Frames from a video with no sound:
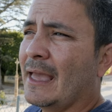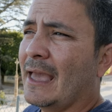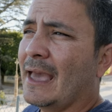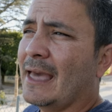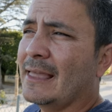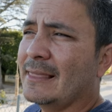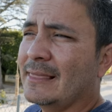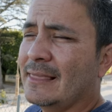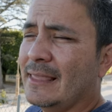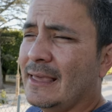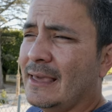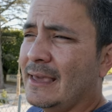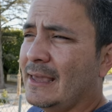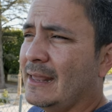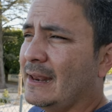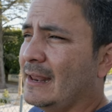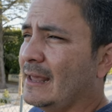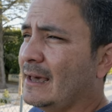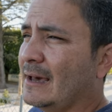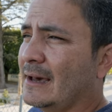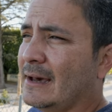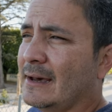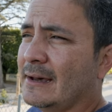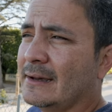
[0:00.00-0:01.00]
And then,
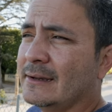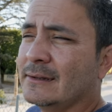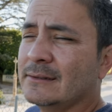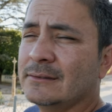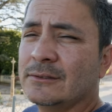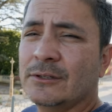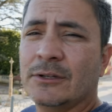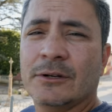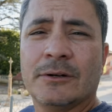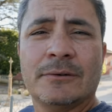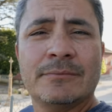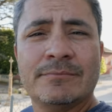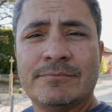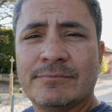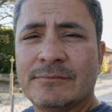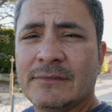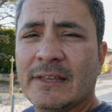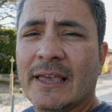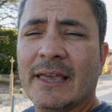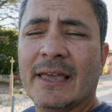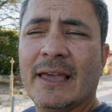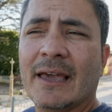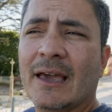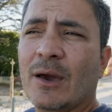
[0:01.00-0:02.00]
you know,
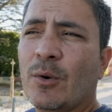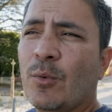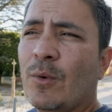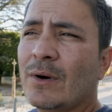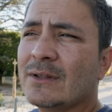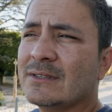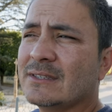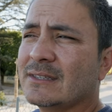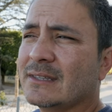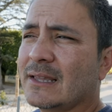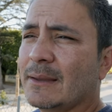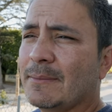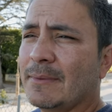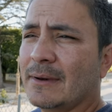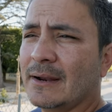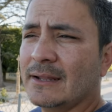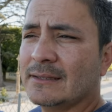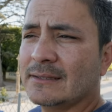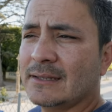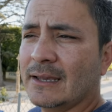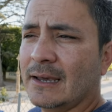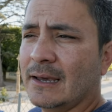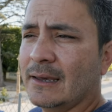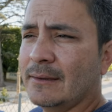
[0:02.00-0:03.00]
taking it one step at
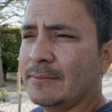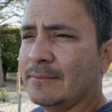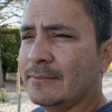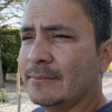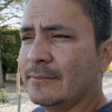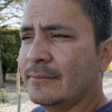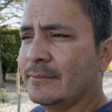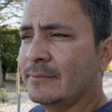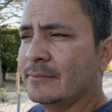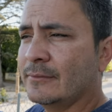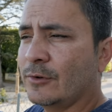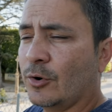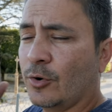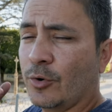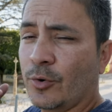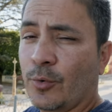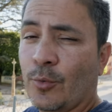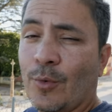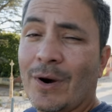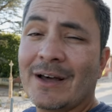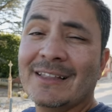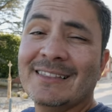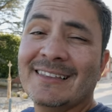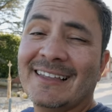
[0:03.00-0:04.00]
a time,
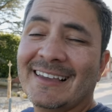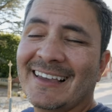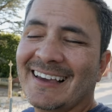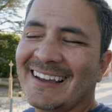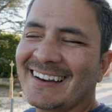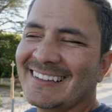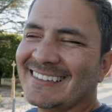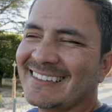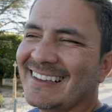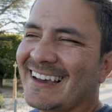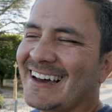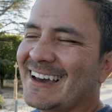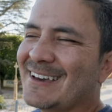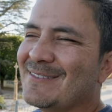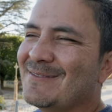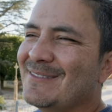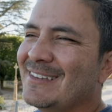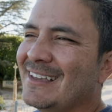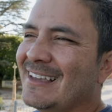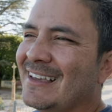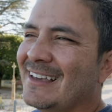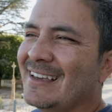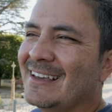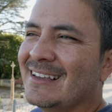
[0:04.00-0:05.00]
or one day at a
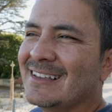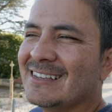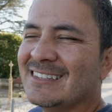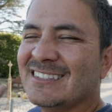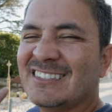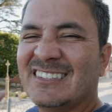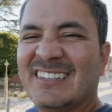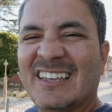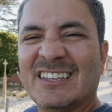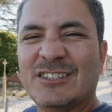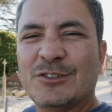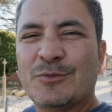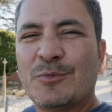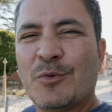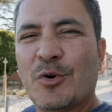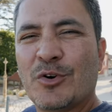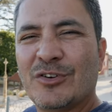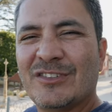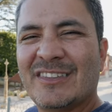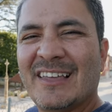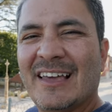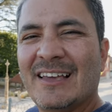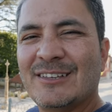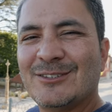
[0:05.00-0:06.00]
time. 6
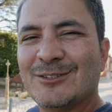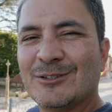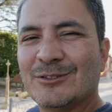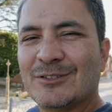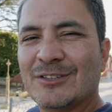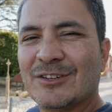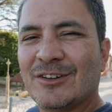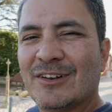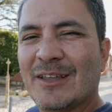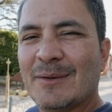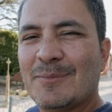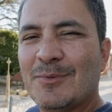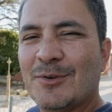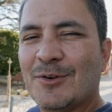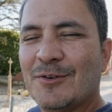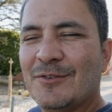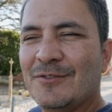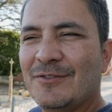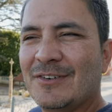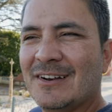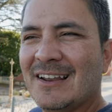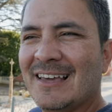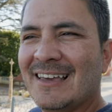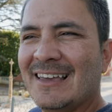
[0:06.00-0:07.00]
more days until Le Puy
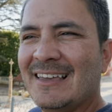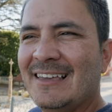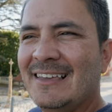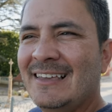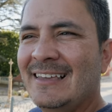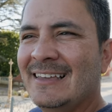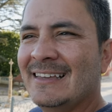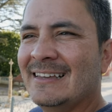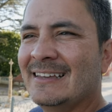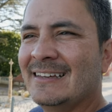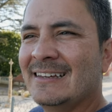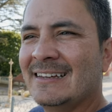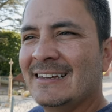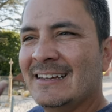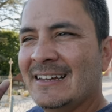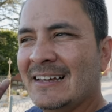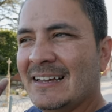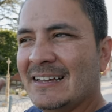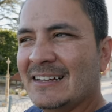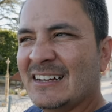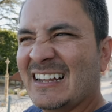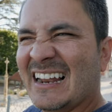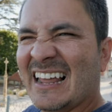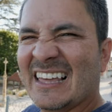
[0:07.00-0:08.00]
en Velay,
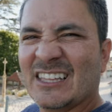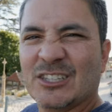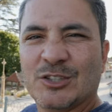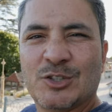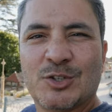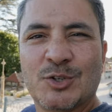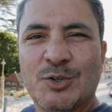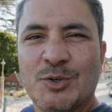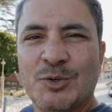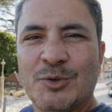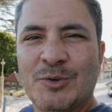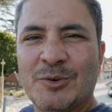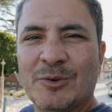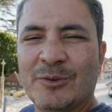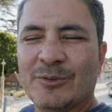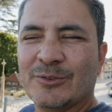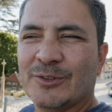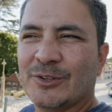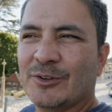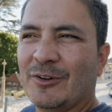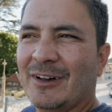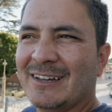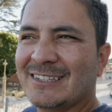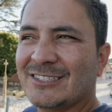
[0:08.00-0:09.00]
like 2
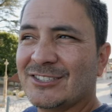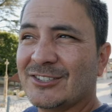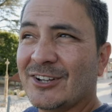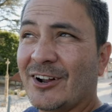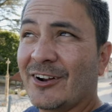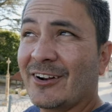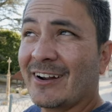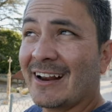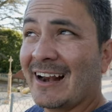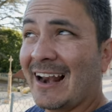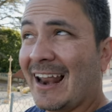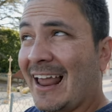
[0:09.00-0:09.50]
until I start